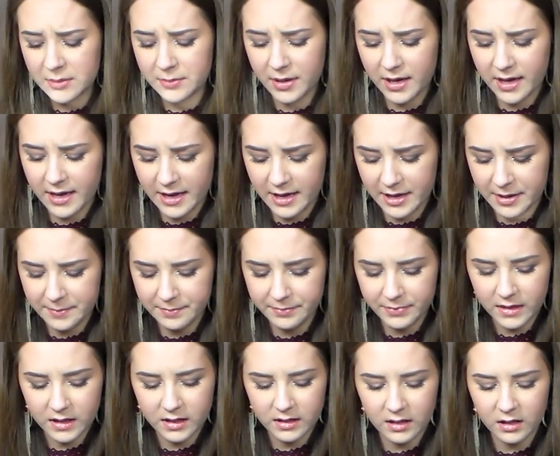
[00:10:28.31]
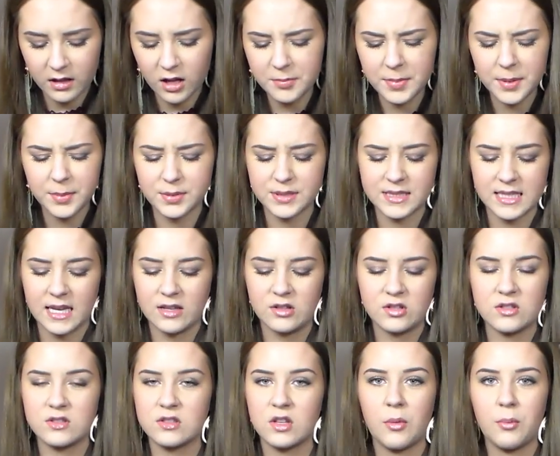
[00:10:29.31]
But a lot of people say
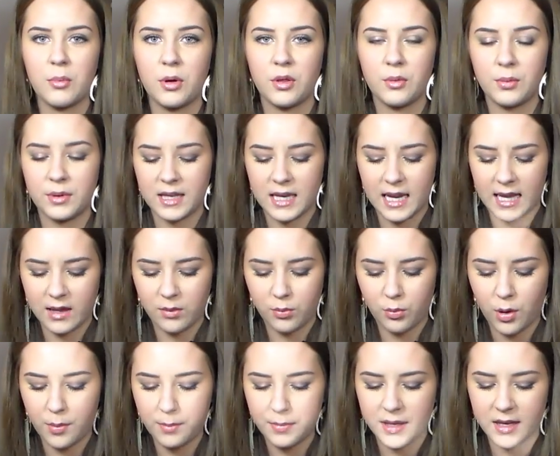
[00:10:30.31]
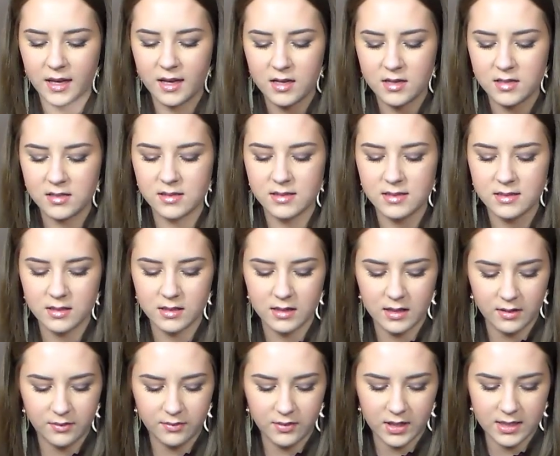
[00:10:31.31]
just don't bother with the Naked 1 because
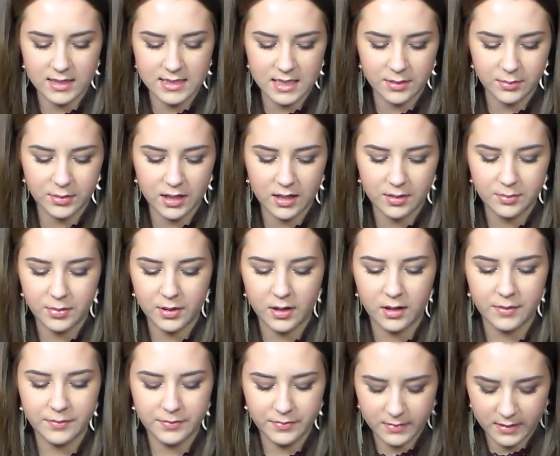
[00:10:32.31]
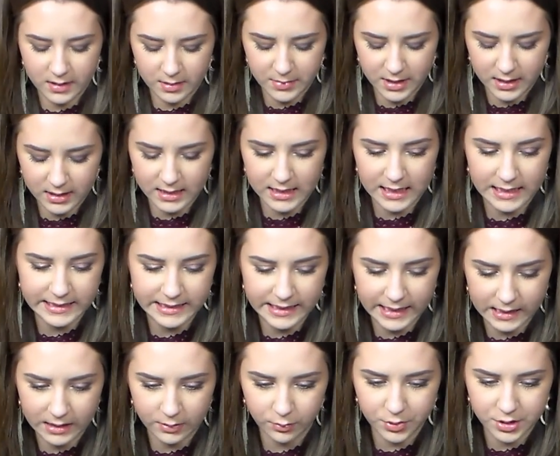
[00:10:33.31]
they're very similar, but I mean, I need to
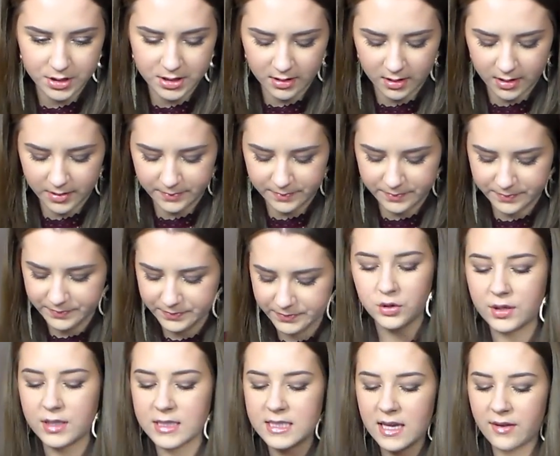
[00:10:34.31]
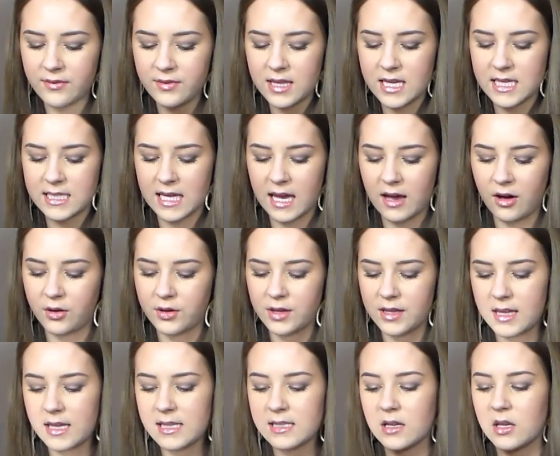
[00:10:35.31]
get it one time. You can definitely tell
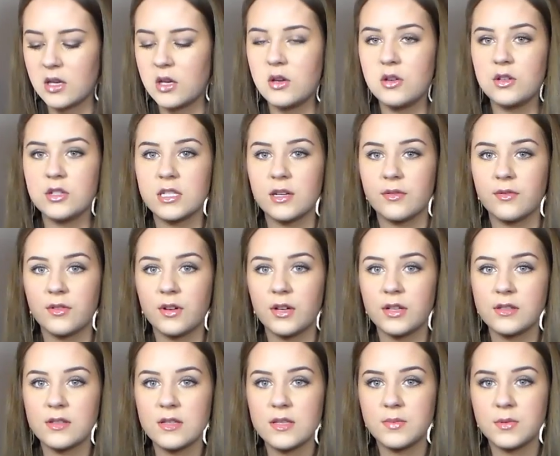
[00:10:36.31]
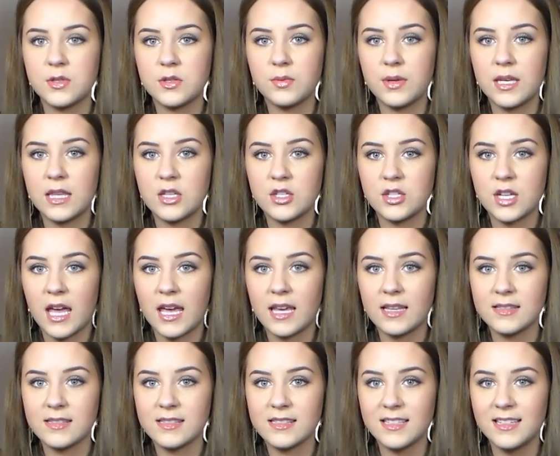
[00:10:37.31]
that there's a huge difference between the
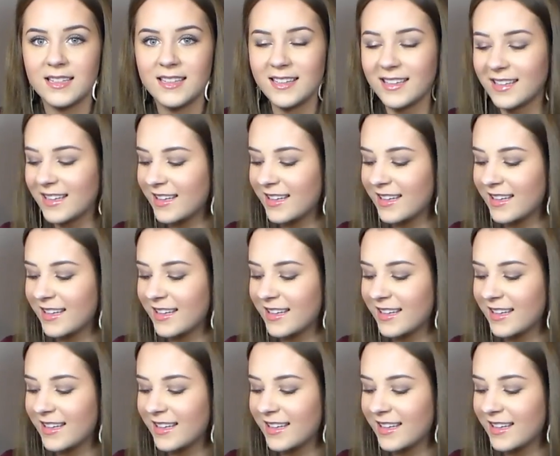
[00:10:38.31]
shades.